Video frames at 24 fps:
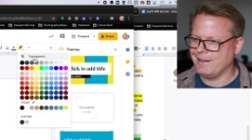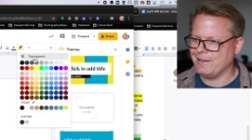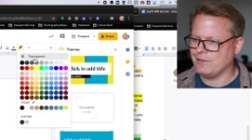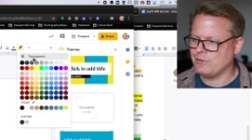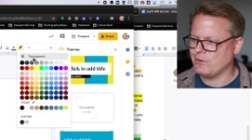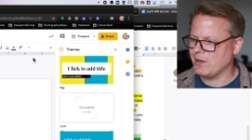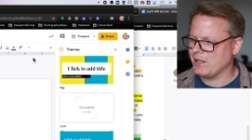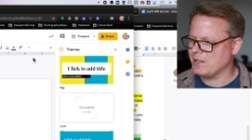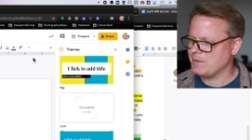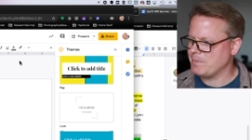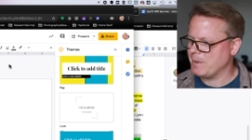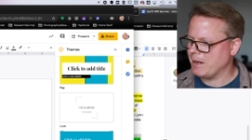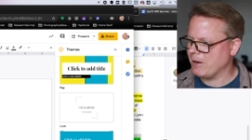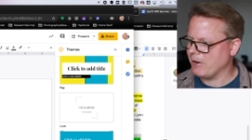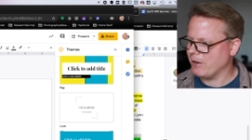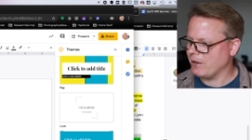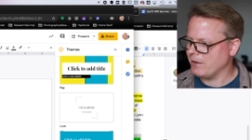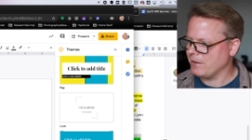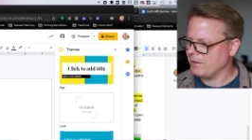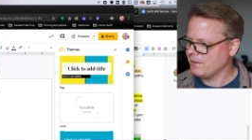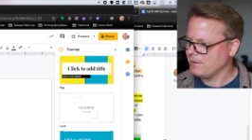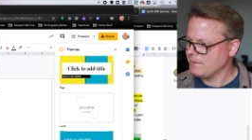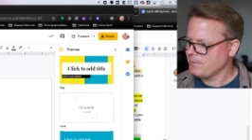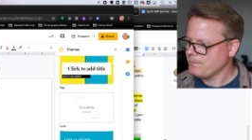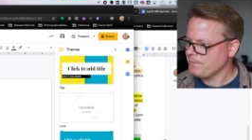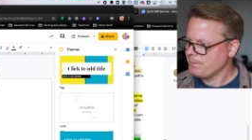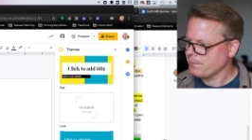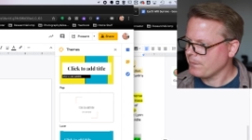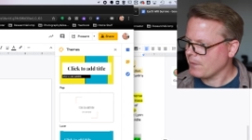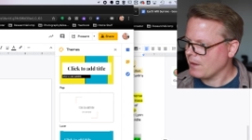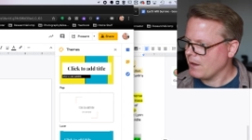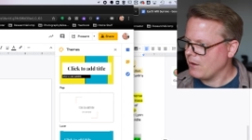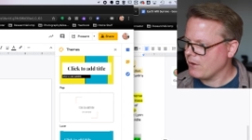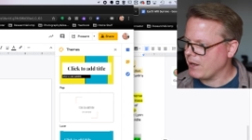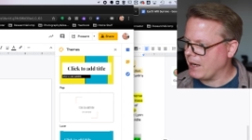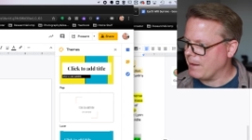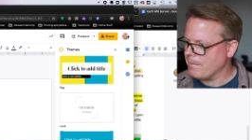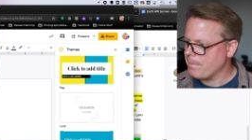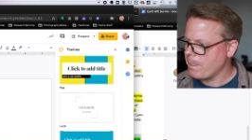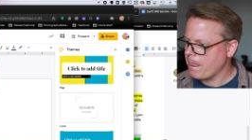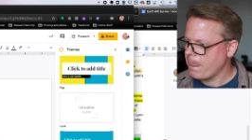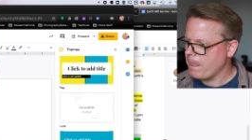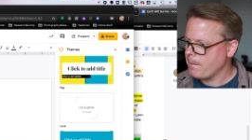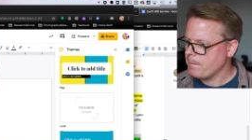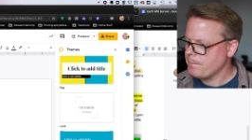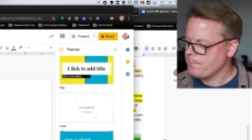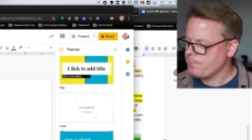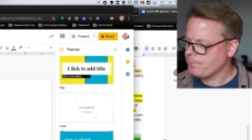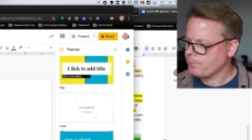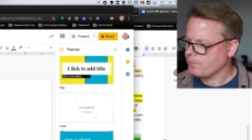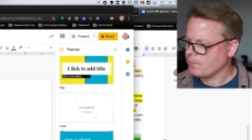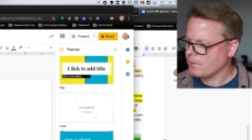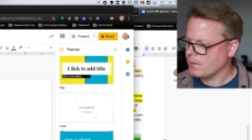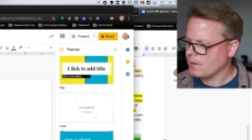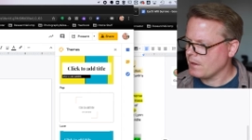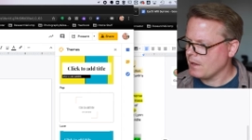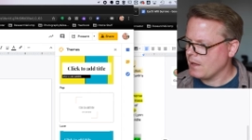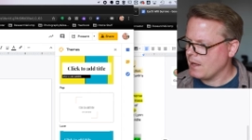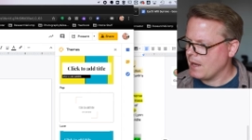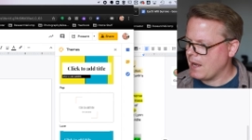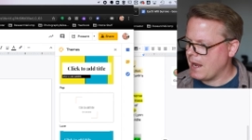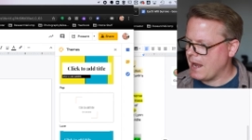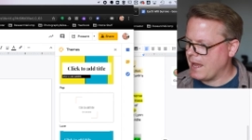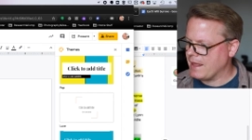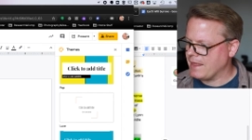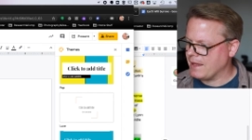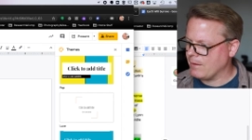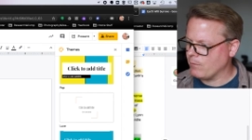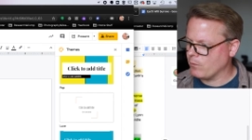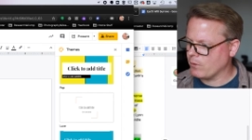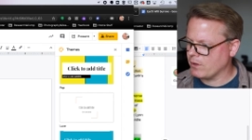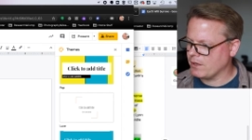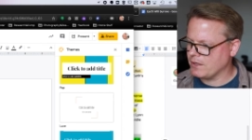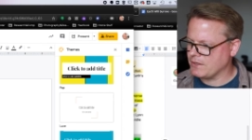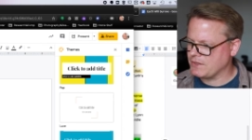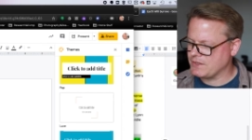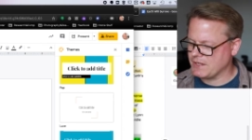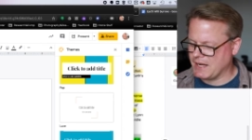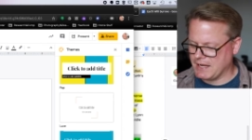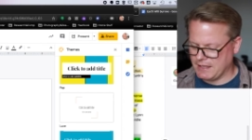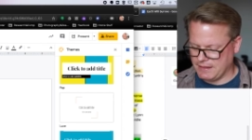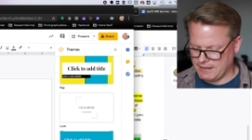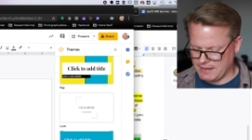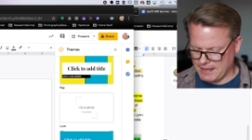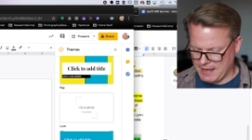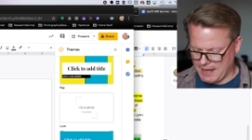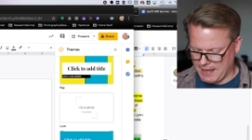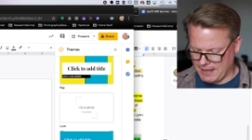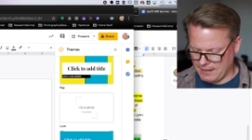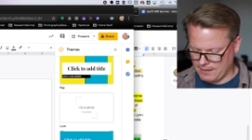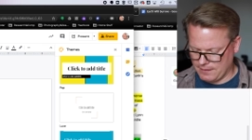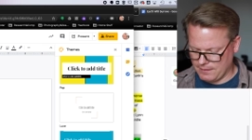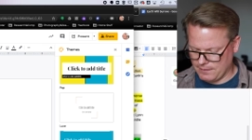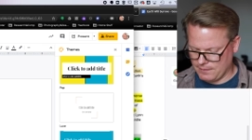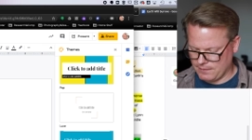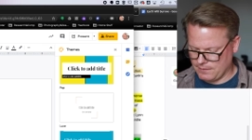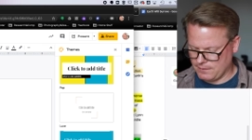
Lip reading: Transparent. Okay. And then we're going to cite that.